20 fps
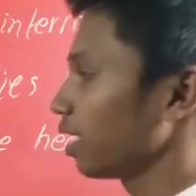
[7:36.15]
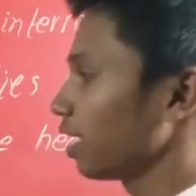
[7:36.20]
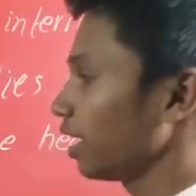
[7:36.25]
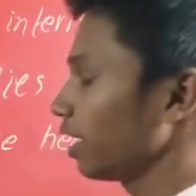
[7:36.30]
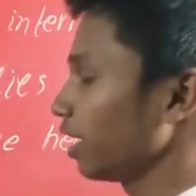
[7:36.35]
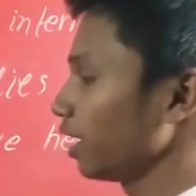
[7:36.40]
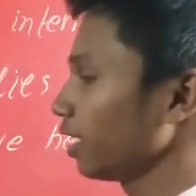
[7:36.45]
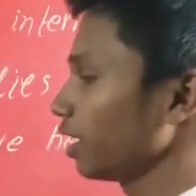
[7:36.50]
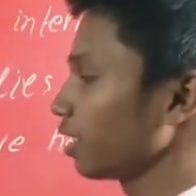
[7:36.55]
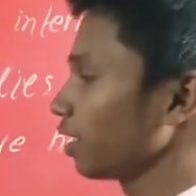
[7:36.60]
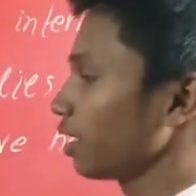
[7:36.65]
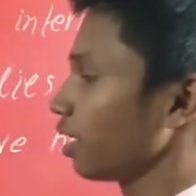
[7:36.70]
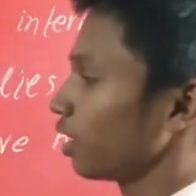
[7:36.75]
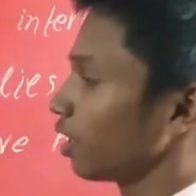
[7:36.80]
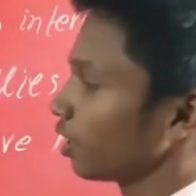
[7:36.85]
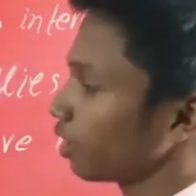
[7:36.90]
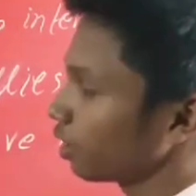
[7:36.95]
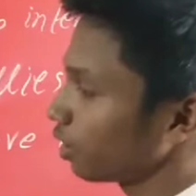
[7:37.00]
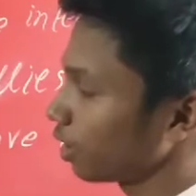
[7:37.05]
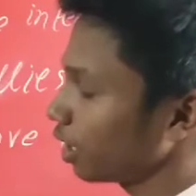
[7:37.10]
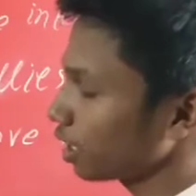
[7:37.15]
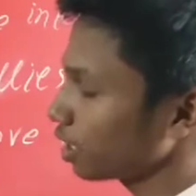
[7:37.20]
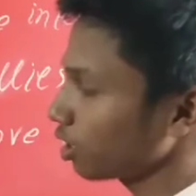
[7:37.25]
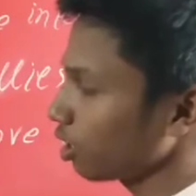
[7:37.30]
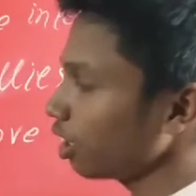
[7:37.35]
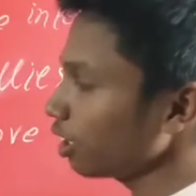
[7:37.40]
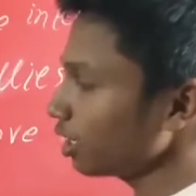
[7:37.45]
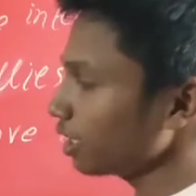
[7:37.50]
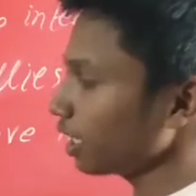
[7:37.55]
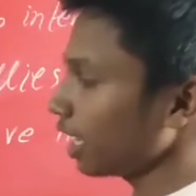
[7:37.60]
He does
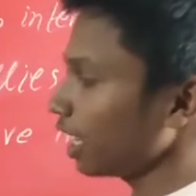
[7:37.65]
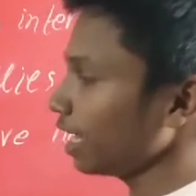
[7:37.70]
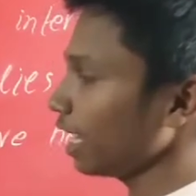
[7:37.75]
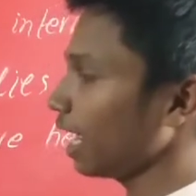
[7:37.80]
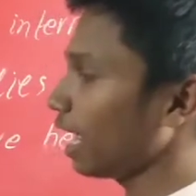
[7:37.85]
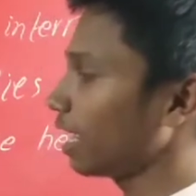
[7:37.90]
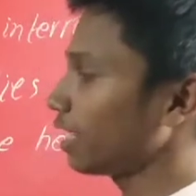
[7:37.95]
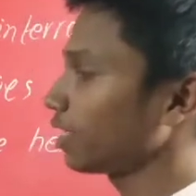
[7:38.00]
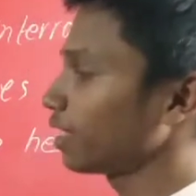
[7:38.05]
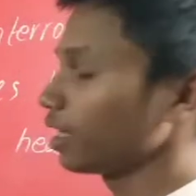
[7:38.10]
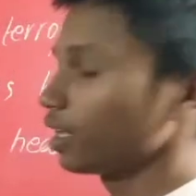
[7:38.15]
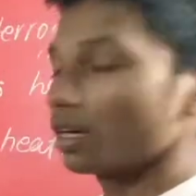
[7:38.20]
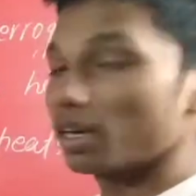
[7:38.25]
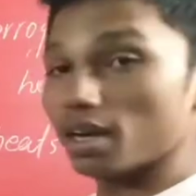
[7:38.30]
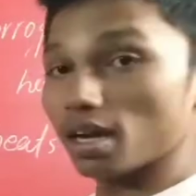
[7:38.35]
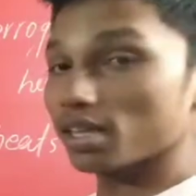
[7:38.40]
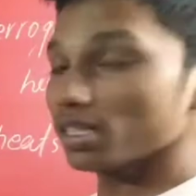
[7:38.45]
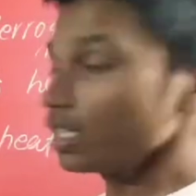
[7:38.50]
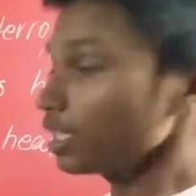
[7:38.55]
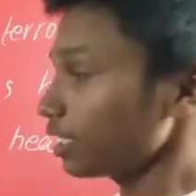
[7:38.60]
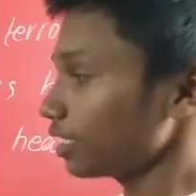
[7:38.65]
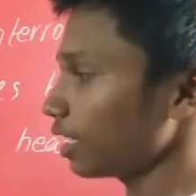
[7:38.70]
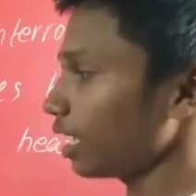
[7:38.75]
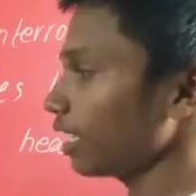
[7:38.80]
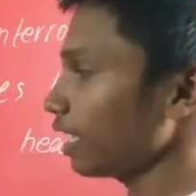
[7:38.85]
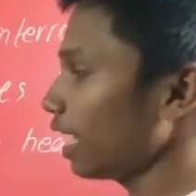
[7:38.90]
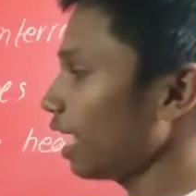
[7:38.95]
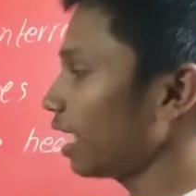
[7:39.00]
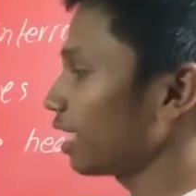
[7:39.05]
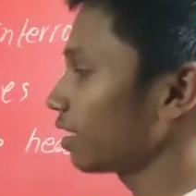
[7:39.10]
not try hard. Does he
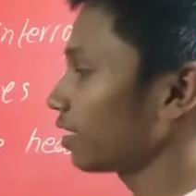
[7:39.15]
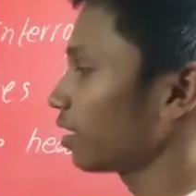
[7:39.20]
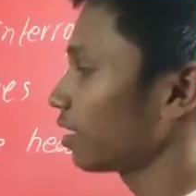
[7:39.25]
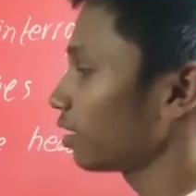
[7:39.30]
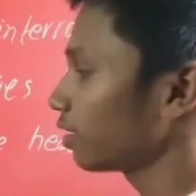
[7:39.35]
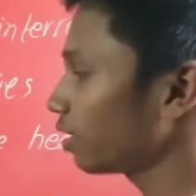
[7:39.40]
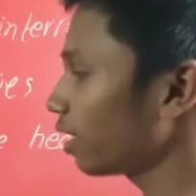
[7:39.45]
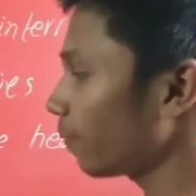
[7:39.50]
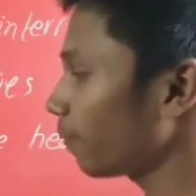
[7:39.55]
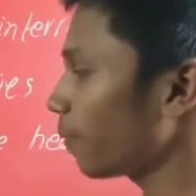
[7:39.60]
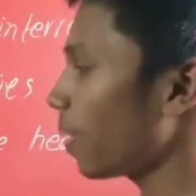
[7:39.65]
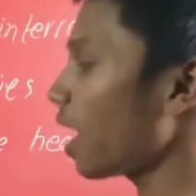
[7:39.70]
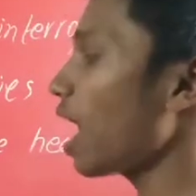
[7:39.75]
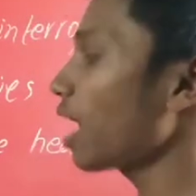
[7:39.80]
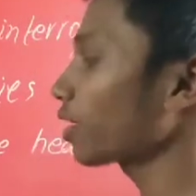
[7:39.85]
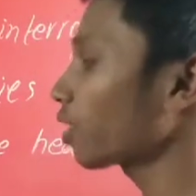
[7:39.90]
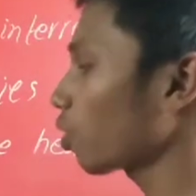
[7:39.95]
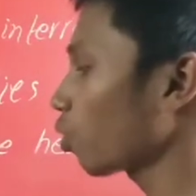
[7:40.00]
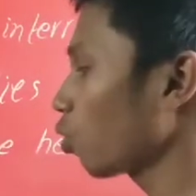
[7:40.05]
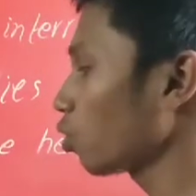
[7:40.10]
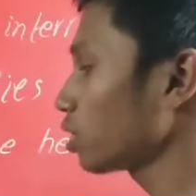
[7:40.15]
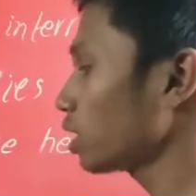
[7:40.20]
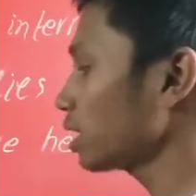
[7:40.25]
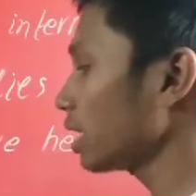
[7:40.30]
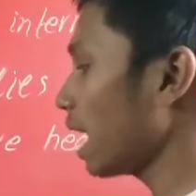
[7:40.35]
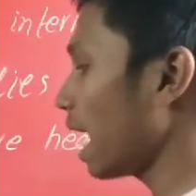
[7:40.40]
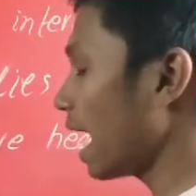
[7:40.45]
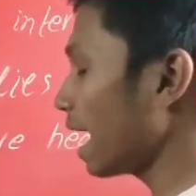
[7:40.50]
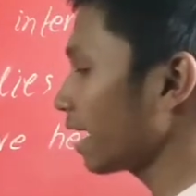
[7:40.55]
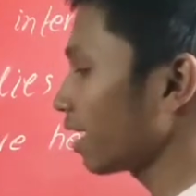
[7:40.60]
try hard? The park
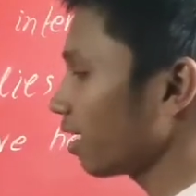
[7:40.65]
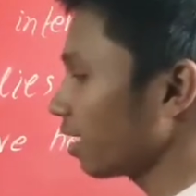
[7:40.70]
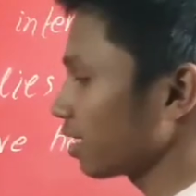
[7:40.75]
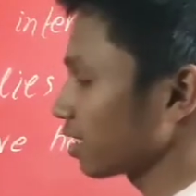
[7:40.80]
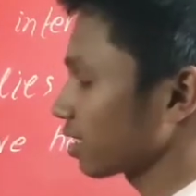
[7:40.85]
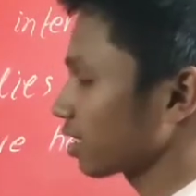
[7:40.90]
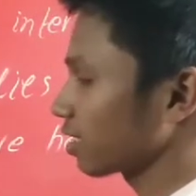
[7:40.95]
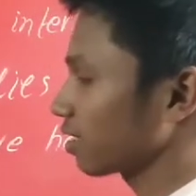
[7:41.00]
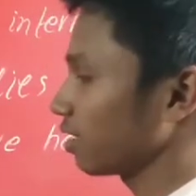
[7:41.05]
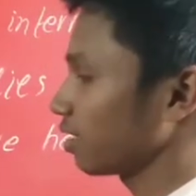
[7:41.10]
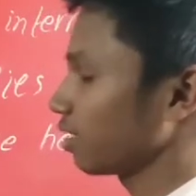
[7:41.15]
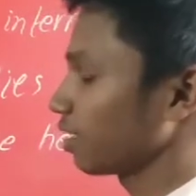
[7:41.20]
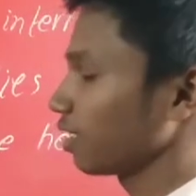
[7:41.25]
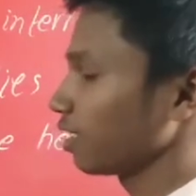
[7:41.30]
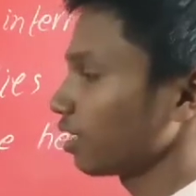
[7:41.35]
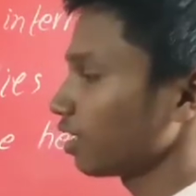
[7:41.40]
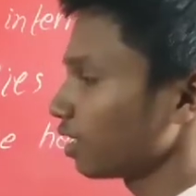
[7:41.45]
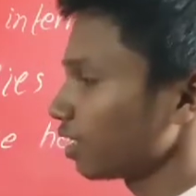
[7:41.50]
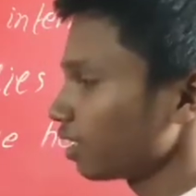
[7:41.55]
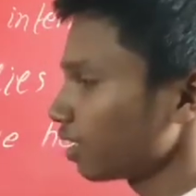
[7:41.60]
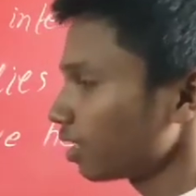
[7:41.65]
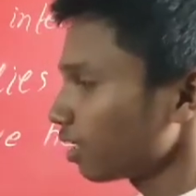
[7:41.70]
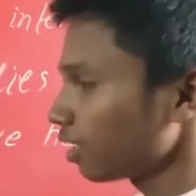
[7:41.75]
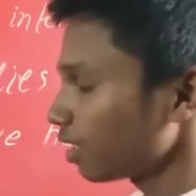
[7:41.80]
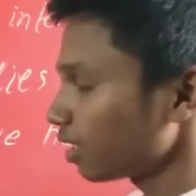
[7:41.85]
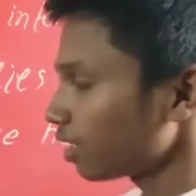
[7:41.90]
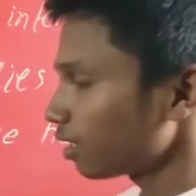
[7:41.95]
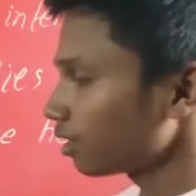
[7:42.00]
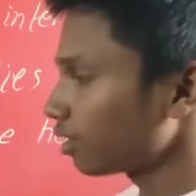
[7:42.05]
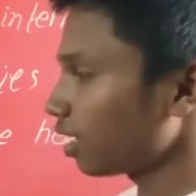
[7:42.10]
closes at dusk.
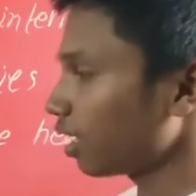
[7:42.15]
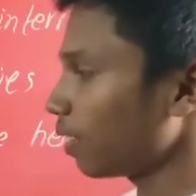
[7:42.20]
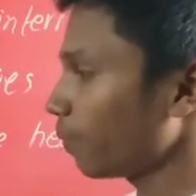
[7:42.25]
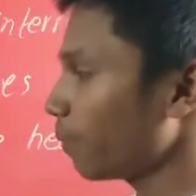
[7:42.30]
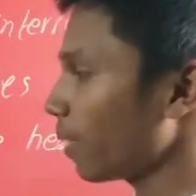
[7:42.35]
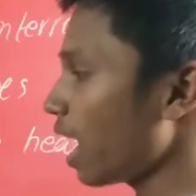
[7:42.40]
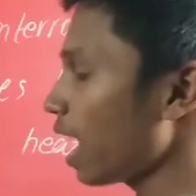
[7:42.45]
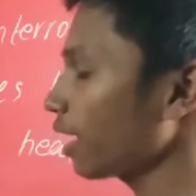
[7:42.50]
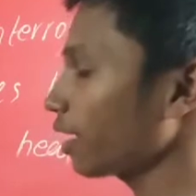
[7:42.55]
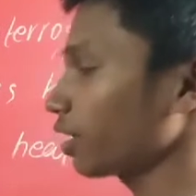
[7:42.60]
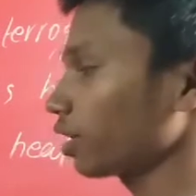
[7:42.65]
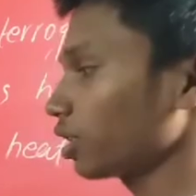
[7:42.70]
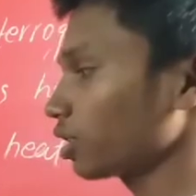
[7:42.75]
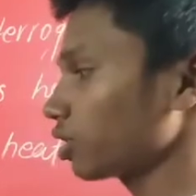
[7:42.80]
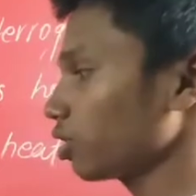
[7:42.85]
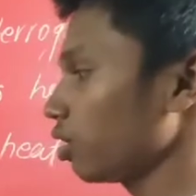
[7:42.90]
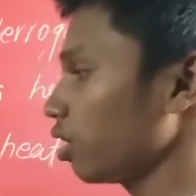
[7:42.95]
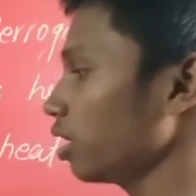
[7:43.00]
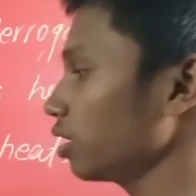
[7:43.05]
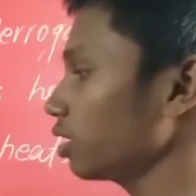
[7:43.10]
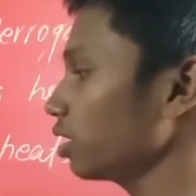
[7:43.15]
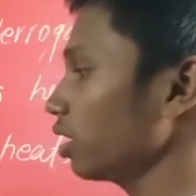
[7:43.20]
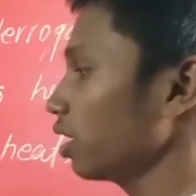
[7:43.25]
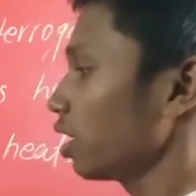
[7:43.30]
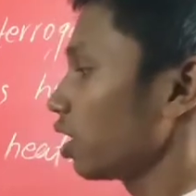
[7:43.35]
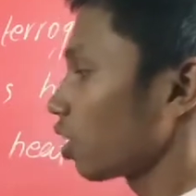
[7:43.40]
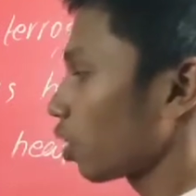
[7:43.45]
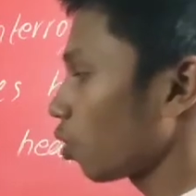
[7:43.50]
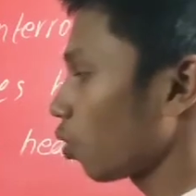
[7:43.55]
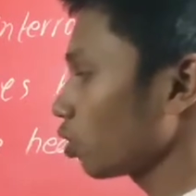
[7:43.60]
The park does
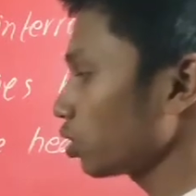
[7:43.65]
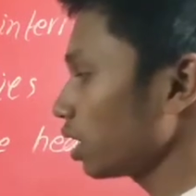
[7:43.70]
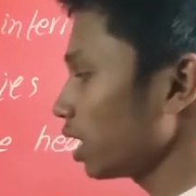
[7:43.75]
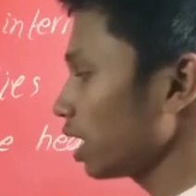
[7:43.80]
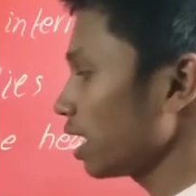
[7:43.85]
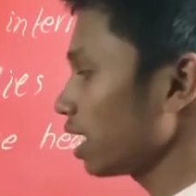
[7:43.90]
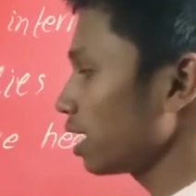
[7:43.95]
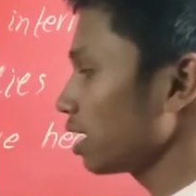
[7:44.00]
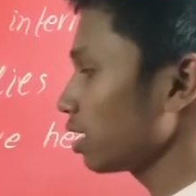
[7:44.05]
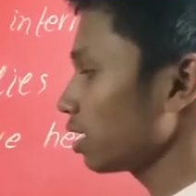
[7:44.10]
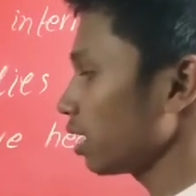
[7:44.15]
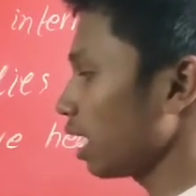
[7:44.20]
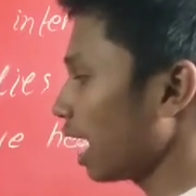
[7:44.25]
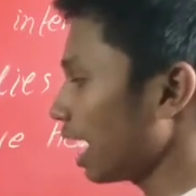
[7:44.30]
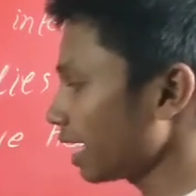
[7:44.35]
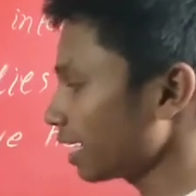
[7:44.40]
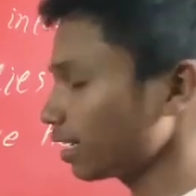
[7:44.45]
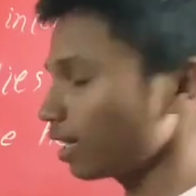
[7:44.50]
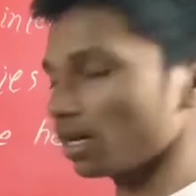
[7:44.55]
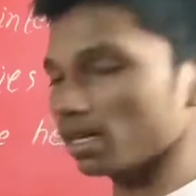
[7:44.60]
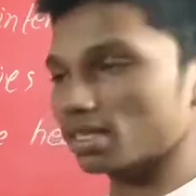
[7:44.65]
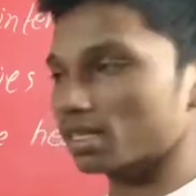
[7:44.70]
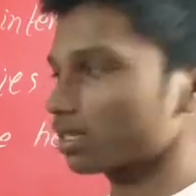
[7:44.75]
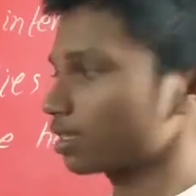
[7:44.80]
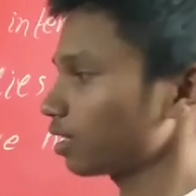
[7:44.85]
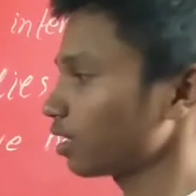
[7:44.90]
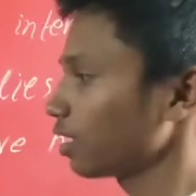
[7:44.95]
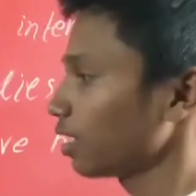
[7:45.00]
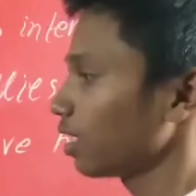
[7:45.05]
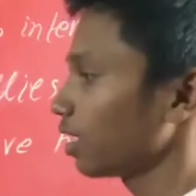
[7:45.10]
not close at
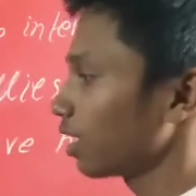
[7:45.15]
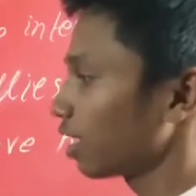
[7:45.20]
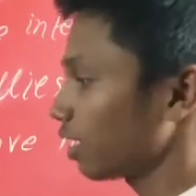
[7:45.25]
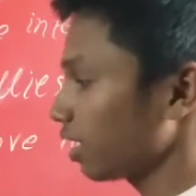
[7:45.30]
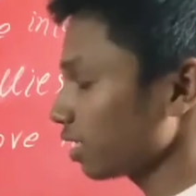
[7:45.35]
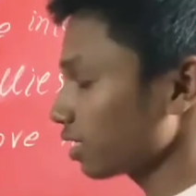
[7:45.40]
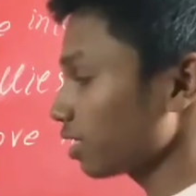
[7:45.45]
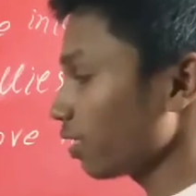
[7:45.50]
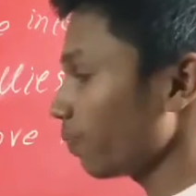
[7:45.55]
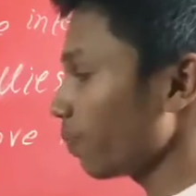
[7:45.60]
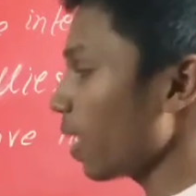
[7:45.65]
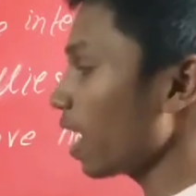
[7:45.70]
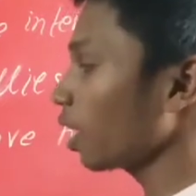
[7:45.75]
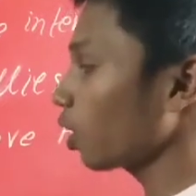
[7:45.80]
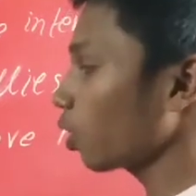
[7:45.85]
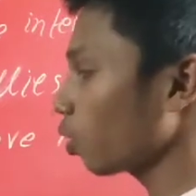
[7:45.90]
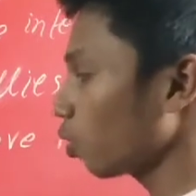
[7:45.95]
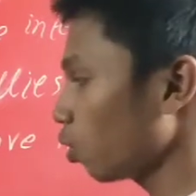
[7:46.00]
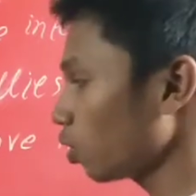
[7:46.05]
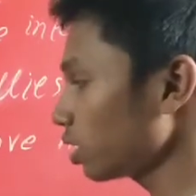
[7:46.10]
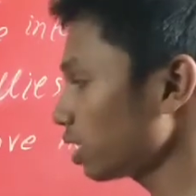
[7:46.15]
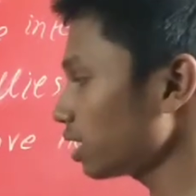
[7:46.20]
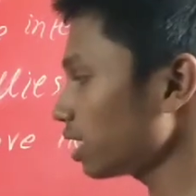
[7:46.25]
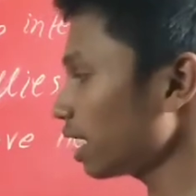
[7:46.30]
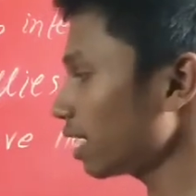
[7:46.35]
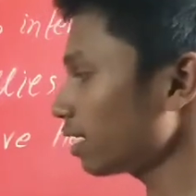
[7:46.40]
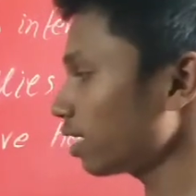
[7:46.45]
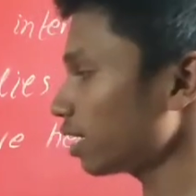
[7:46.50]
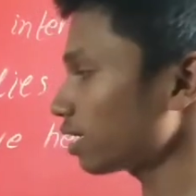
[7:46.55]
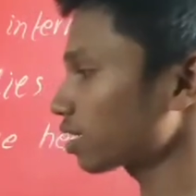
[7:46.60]
dusk. Does the park closes
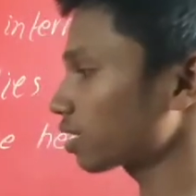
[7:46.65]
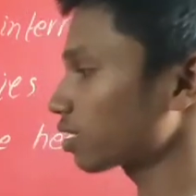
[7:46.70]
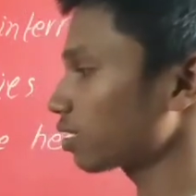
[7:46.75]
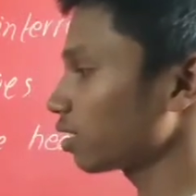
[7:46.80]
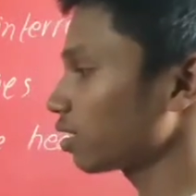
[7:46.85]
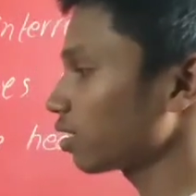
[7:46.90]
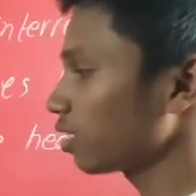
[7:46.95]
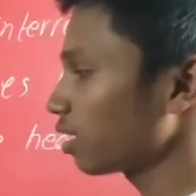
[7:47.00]
at dusk?